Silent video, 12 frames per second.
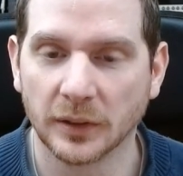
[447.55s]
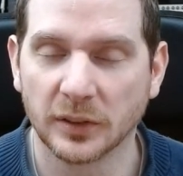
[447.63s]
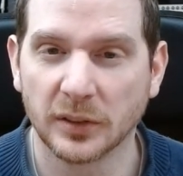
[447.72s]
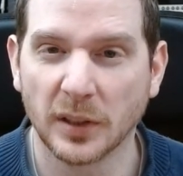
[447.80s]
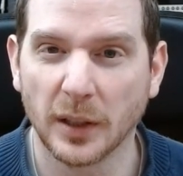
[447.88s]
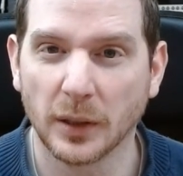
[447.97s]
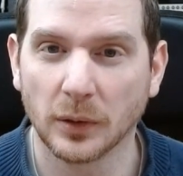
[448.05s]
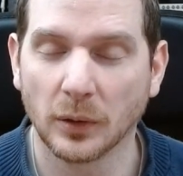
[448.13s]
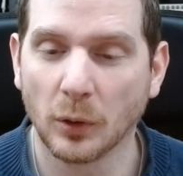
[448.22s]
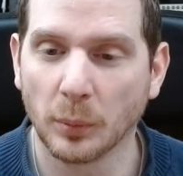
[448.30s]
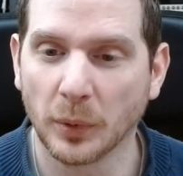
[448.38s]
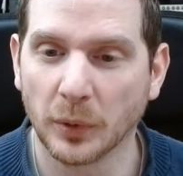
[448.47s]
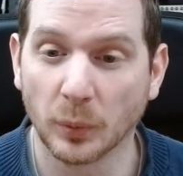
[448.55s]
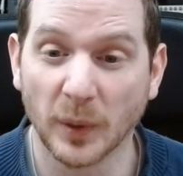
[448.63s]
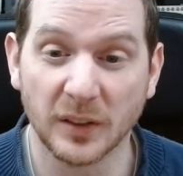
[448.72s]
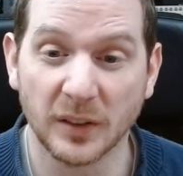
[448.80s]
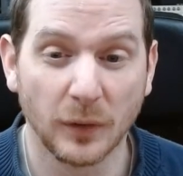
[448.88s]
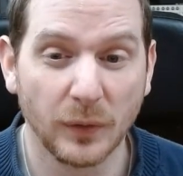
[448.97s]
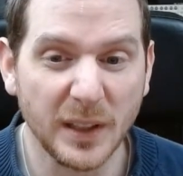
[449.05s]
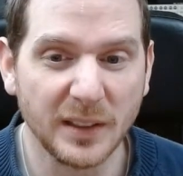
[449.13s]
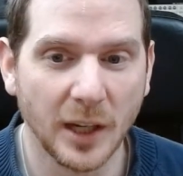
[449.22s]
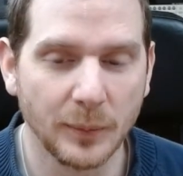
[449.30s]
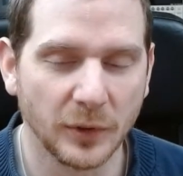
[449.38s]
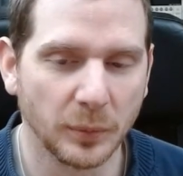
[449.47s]
SYIL almost weighs 3
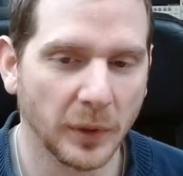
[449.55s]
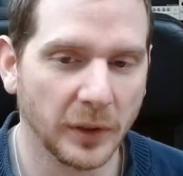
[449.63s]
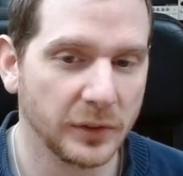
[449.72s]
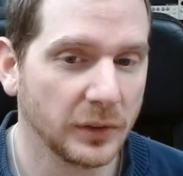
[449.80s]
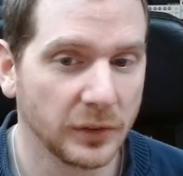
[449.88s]
times as much.